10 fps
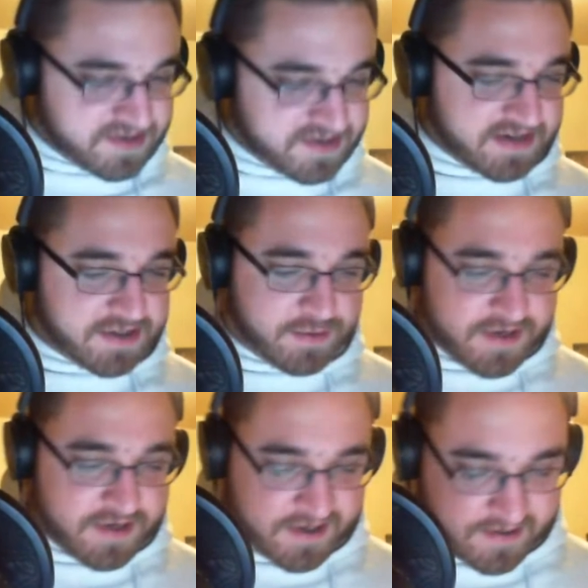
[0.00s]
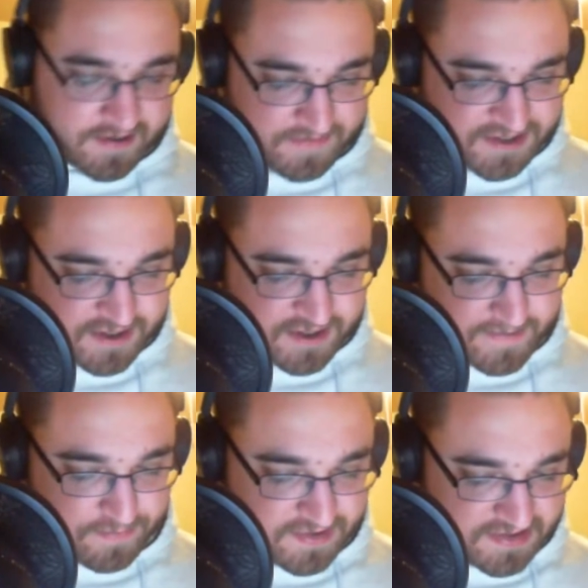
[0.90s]
me check Twitter, make
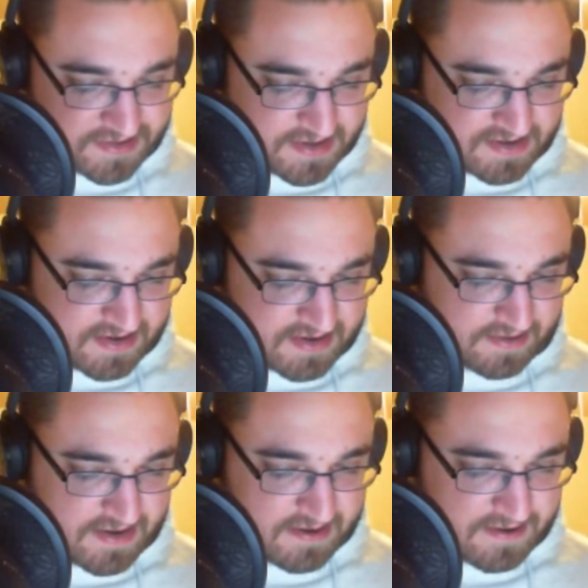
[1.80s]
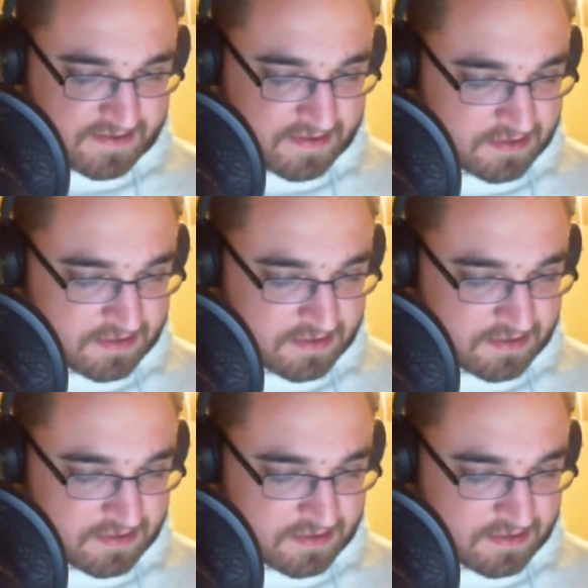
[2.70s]
sure nobody posts anything on there.